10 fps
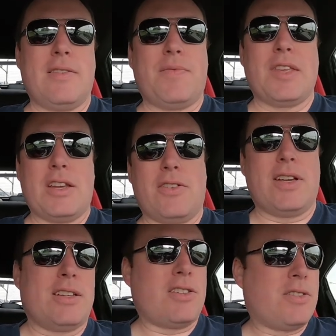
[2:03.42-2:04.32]
you know,
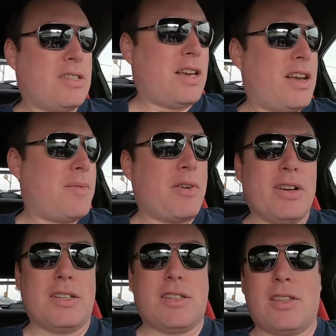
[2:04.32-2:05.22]
at a certain time, or
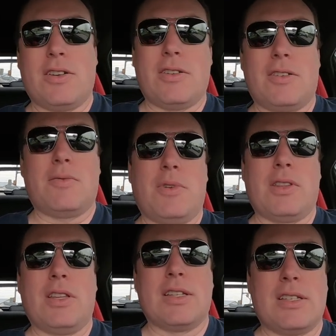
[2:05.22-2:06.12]
else they're
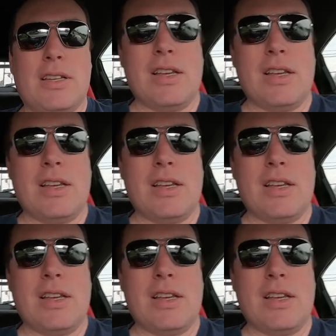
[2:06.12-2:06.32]
worthless.